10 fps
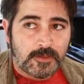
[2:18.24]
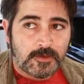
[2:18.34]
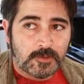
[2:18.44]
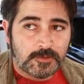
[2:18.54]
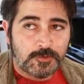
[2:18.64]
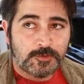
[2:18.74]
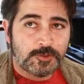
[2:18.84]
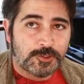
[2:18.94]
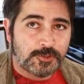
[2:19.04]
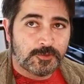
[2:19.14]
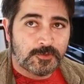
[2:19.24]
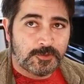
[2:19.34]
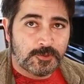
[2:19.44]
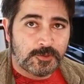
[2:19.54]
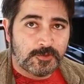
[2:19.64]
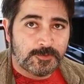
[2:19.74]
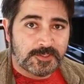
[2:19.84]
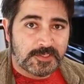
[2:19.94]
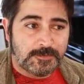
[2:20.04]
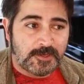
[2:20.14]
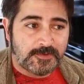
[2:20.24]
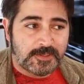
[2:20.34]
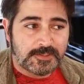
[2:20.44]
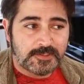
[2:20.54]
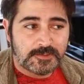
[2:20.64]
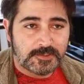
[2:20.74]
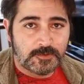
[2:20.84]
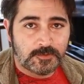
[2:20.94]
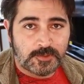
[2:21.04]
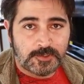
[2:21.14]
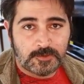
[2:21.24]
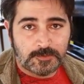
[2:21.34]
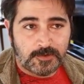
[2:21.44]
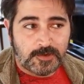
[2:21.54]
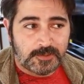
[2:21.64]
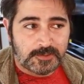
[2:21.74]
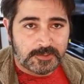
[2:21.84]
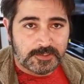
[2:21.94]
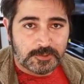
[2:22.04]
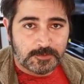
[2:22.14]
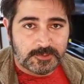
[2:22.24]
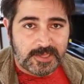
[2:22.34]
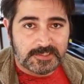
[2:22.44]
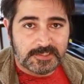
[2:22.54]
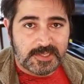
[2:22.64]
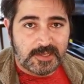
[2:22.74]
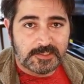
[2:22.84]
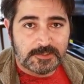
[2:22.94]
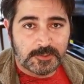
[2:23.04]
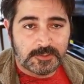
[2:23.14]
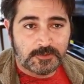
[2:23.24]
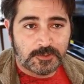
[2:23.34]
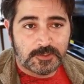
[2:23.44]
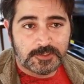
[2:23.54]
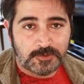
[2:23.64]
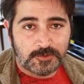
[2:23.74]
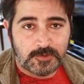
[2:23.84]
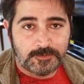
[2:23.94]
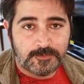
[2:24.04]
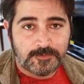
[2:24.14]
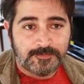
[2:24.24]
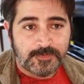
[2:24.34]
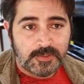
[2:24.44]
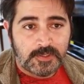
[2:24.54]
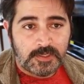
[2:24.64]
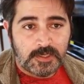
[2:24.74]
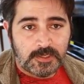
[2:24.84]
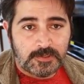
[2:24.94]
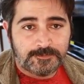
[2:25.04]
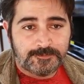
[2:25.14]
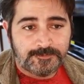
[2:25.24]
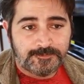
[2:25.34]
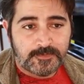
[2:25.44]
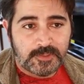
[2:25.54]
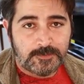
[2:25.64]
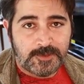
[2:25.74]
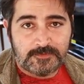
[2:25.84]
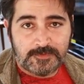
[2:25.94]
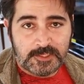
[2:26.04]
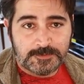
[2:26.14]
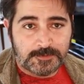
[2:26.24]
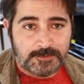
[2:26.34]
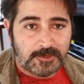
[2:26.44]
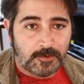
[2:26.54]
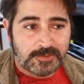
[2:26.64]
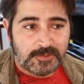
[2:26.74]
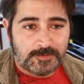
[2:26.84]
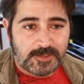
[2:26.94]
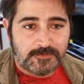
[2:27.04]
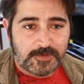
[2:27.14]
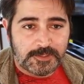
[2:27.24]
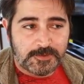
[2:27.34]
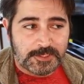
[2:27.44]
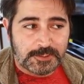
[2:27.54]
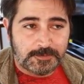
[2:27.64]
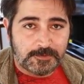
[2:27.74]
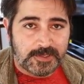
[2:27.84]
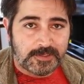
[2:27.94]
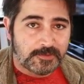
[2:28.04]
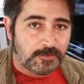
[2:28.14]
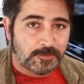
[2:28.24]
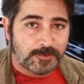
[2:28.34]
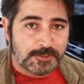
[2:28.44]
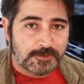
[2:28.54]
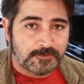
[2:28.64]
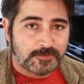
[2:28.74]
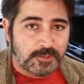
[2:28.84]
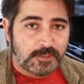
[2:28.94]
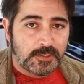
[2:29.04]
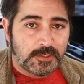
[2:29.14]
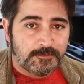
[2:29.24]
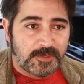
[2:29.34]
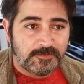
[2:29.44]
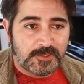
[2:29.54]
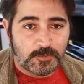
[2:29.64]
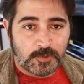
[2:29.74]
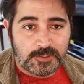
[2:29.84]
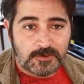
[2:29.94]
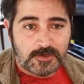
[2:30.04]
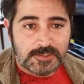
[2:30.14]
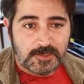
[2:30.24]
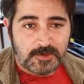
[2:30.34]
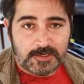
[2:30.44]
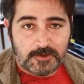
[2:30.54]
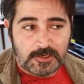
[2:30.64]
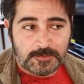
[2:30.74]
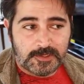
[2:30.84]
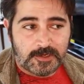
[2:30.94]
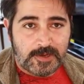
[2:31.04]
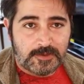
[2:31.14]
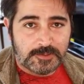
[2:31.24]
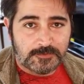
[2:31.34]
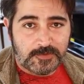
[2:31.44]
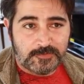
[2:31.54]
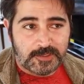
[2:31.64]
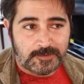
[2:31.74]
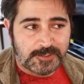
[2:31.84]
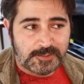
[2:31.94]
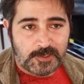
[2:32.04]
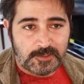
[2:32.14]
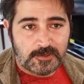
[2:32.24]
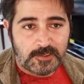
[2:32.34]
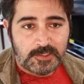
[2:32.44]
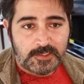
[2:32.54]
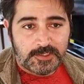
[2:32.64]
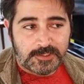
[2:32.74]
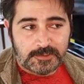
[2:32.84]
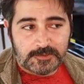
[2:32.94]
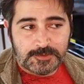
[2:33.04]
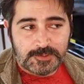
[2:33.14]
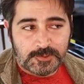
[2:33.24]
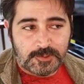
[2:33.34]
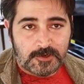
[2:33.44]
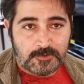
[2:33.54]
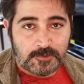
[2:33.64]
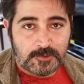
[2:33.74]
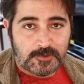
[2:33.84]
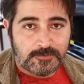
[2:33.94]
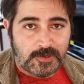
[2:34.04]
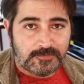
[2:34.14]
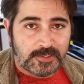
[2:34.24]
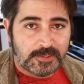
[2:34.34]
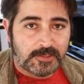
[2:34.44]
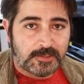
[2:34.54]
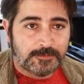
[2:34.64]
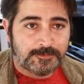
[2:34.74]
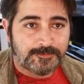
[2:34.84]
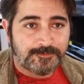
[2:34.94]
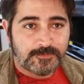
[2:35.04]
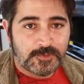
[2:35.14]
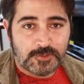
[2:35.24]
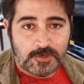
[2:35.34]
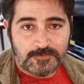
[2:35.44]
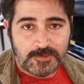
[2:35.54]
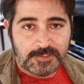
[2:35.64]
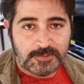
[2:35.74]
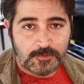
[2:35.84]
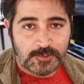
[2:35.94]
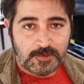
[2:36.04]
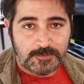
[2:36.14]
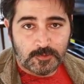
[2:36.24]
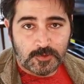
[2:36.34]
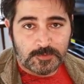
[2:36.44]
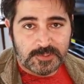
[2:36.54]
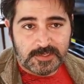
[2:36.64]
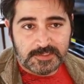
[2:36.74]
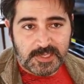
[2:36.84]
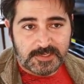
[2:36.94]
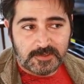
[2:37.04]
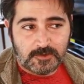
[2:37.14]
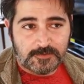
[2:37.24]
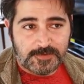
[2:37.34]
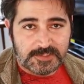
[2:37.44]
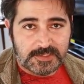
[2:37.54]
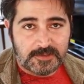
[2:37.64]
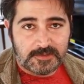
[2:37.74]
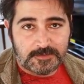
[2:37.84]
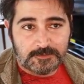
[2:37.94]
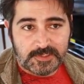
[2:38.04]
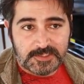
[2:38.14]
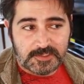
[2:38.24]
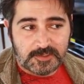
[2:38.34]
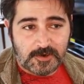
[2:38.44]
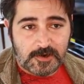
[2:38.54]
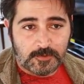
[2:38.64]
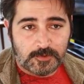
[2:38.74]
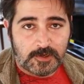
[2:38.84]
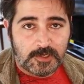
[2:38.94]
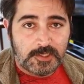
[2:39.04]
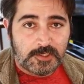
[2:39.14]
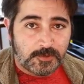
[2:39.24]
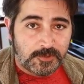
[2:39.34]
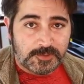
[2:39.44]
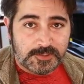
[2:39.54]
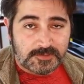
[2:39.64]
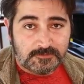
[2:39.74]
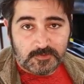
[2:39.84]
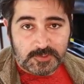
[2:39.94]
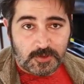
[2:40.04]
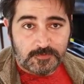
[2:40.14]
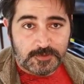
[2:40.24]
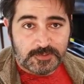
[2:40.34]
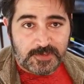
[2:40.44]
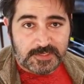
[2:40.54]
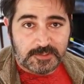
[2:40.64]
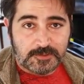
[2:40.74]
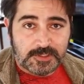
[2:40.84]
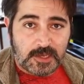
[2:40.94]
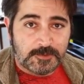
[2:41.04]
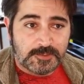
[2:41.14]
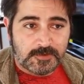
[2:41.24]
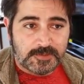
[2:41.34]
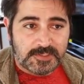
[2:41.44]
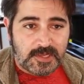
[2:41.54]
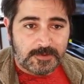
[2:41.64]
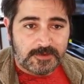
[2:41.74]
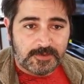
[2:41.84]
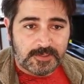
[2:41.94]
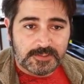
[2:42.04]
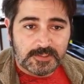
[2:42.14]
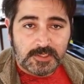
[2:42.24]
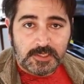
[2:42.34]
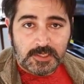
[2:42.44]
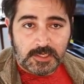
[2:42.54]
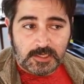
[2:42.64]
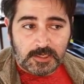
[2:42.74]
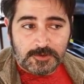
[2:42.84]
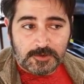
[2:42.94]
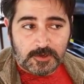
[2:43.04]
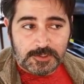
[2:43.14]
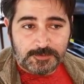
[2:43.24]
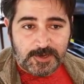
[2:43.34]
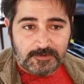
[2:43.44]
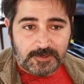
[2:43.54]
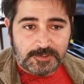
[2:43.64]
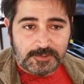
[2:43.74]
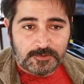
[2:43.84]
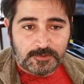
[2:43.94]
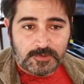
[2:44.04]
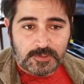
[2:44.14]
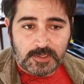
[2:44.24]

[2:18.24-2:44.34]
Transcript: well, you should do it. You could do them in the standby phase so that you could play around like things like Triple Tactics Talents, but you could also do them in the main phase. But by going to the main phase, you actually play into a bunch of main phase 1 cards that are kind of hard to play around. So if you have like an Abyss Dweller, it can lose to a Dark Ruler. If you have like Destroyer Phoenix Enforcer on board with a set Artifact Scythe that plays into Dark Ruler, when you can just resolve those effects and those combos during the standby phase. Other cards you might run into